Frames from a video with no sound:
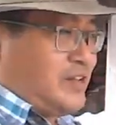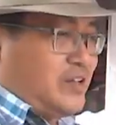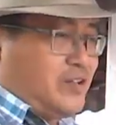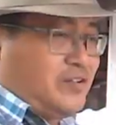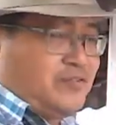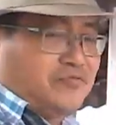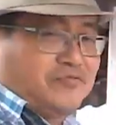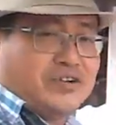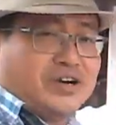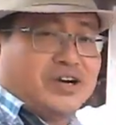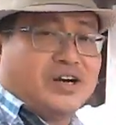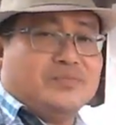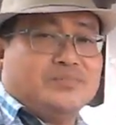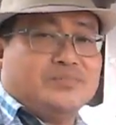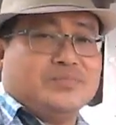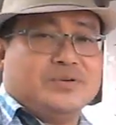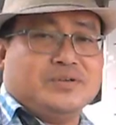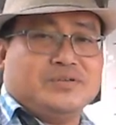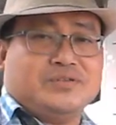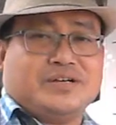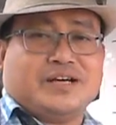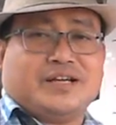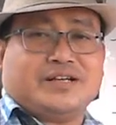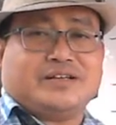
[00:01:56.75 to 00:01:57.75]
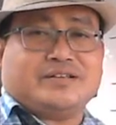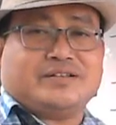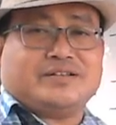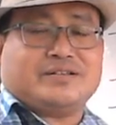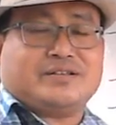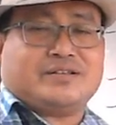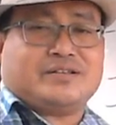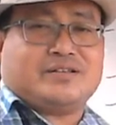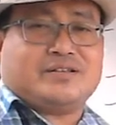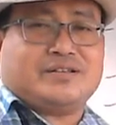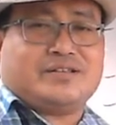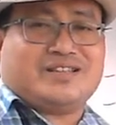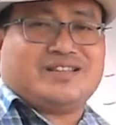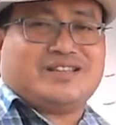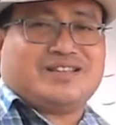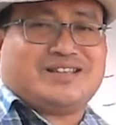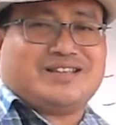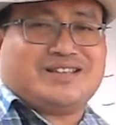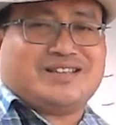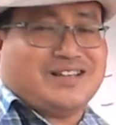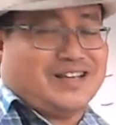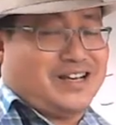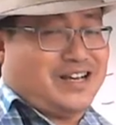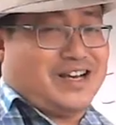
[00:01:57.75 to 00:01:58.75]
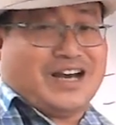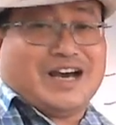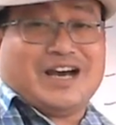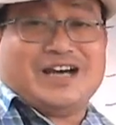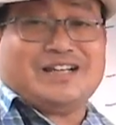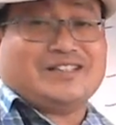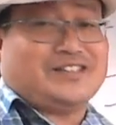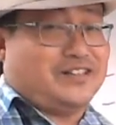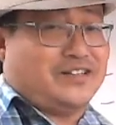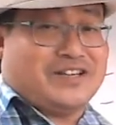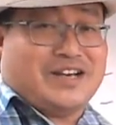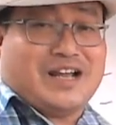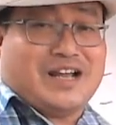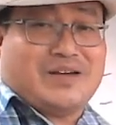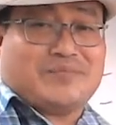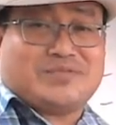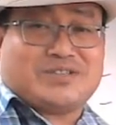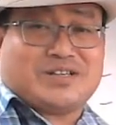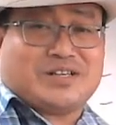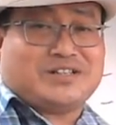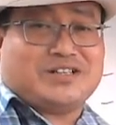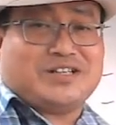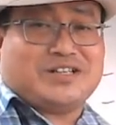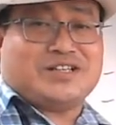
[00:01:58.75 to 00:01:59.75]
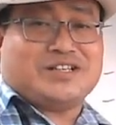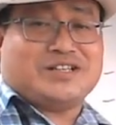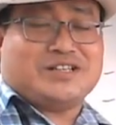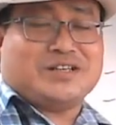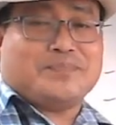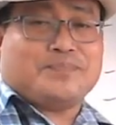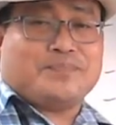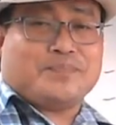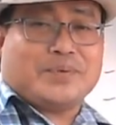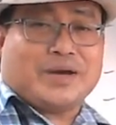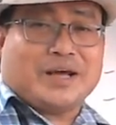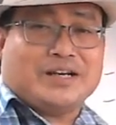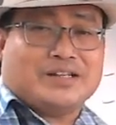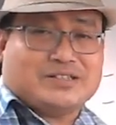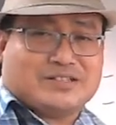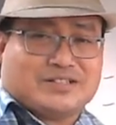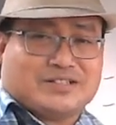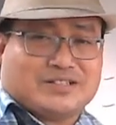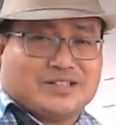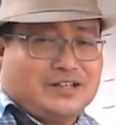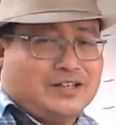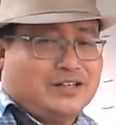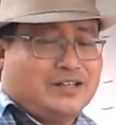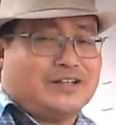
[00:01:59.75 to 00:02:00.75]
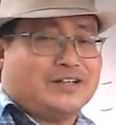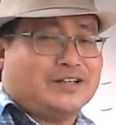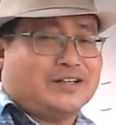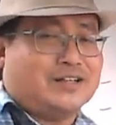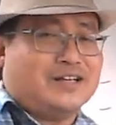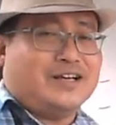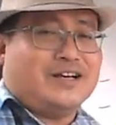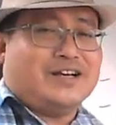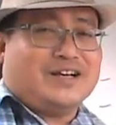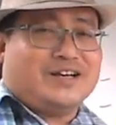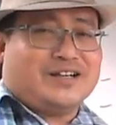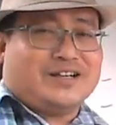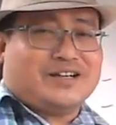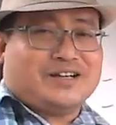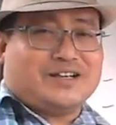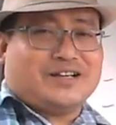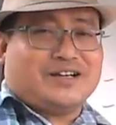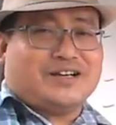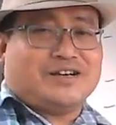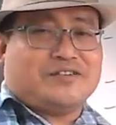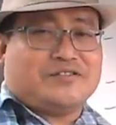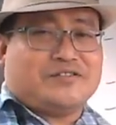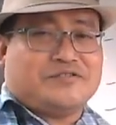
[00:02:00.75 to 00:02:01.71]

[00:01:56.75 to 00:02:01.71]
a variable that, as its name suggests, depends on the